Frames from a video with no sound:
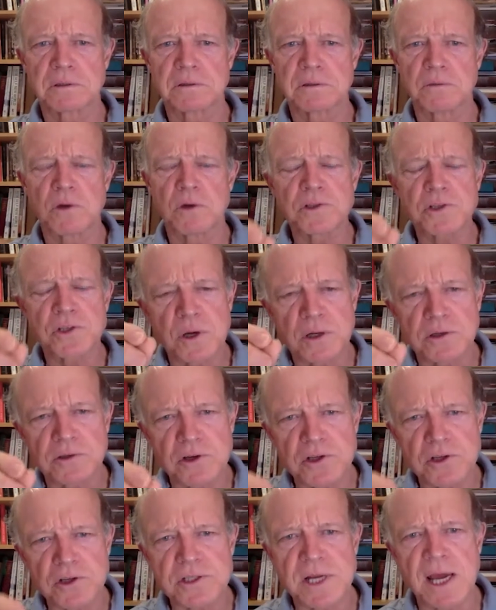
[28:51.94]
once you
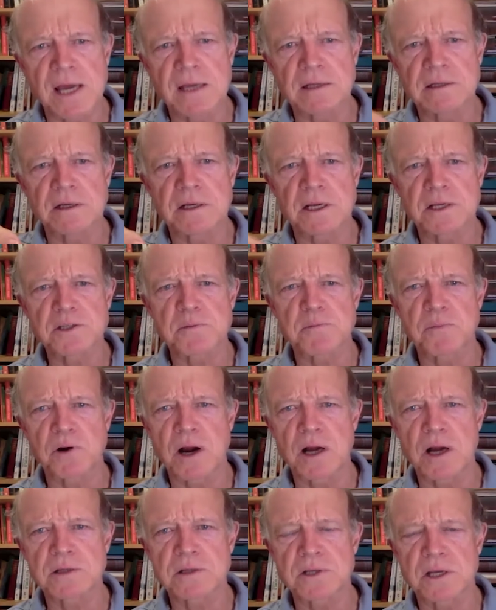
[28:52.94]
understand it as a
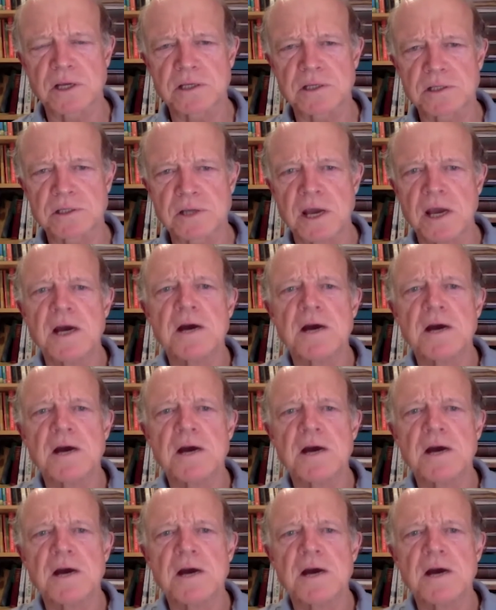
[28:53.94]
process.